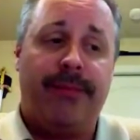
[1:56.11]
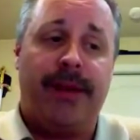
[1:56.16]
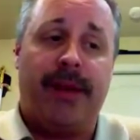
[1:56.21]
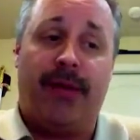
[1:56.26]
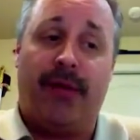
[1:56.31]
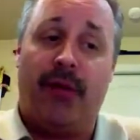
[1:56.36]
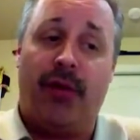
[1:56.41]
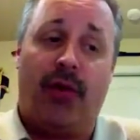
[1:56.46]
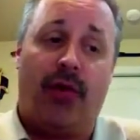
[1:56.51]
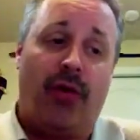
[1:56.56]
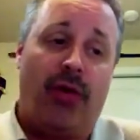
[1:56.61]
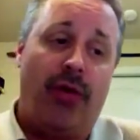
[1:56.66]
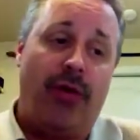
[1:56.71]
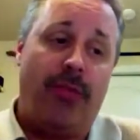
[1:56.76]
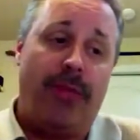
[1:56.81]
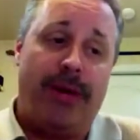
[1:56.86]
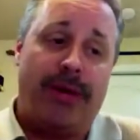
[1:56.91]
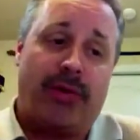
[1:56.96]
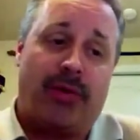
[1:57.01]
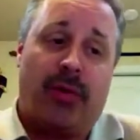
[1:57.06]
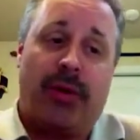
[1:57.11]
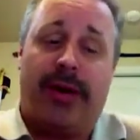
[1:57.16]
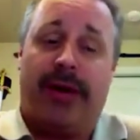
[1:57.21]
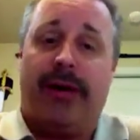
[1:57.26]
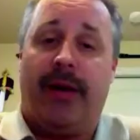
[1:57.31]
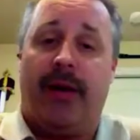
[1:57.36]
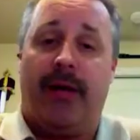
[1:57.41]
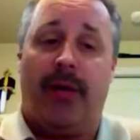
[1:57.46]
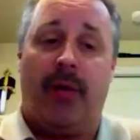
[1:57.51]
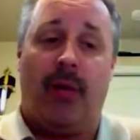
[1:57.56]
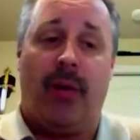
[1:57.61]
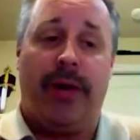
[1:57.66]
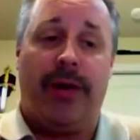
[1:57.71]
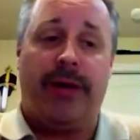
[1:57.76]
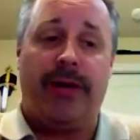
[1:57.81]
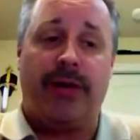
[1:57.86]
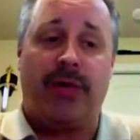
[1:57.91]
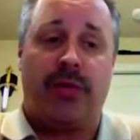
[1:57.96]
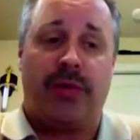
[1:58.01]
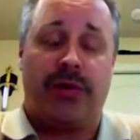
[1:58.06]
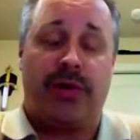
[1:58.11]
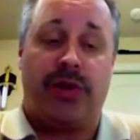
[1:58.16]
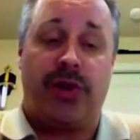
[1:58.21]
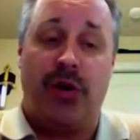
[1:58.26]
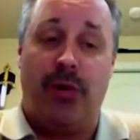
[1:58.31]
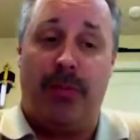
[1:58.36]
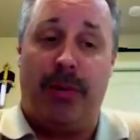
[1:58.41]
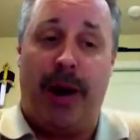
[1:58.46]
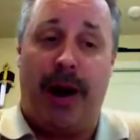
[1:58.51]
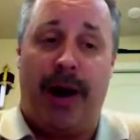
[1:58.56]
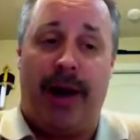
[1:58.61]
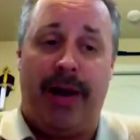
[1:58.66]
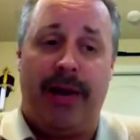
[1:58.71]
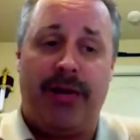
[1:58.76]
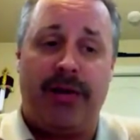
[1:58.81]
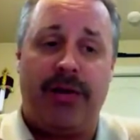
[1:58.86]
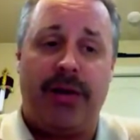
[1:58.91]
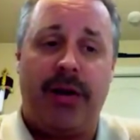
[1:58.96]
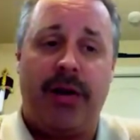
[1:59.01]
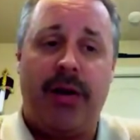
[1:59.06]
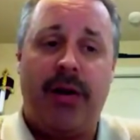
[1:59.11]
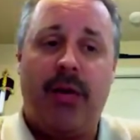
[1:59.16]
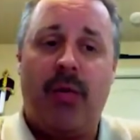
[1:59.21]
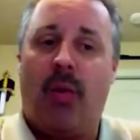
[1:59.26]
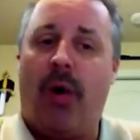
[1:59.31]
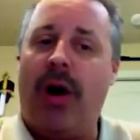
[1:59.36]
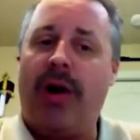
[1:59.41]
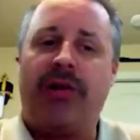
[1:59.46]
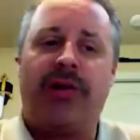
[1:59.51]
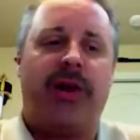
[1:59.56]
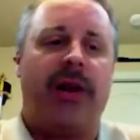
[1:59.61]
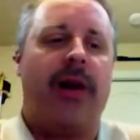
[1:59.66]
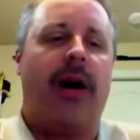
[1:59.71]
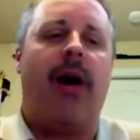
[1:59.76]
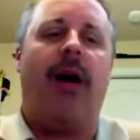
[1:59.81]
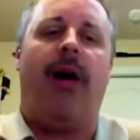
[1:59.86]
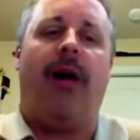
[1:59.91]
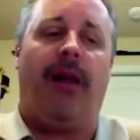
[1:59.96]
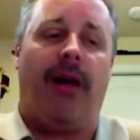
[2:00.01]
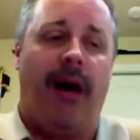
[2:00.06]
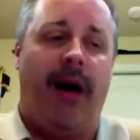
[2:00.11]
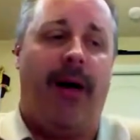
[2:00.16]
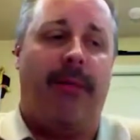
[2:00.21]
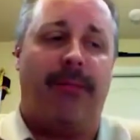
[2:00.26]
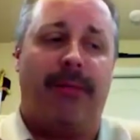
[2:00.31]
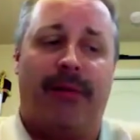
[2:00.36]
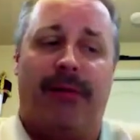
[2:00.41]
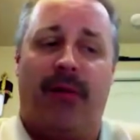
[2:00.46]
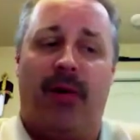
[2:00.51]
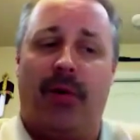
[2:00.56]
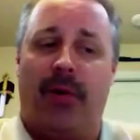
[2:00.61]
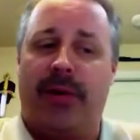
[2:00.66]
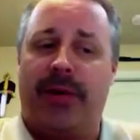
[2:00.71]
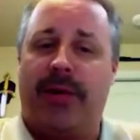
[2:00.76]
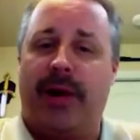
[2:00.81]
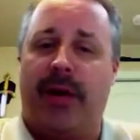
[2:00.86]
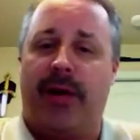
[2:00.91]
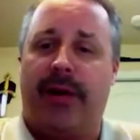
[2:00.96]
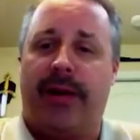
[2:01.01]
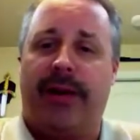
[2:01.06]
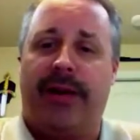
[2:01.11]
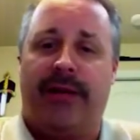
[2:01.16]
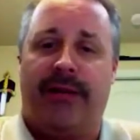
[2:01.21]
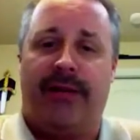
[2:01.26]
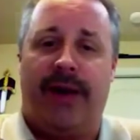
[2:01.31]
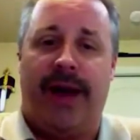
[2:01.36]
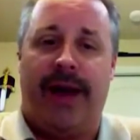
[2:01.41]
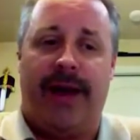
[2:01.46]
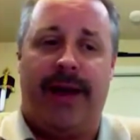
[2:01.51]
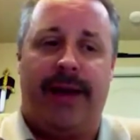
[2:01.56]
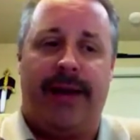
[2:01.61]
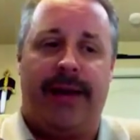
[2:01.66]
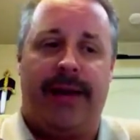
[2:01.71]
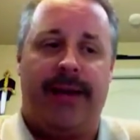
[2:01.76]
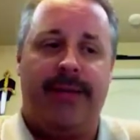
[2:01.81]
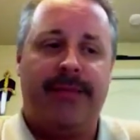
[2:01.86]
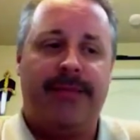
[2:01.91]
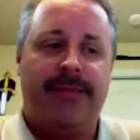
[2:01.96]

If your group has written on the windows with shoe polish, wash it all off before returning the van.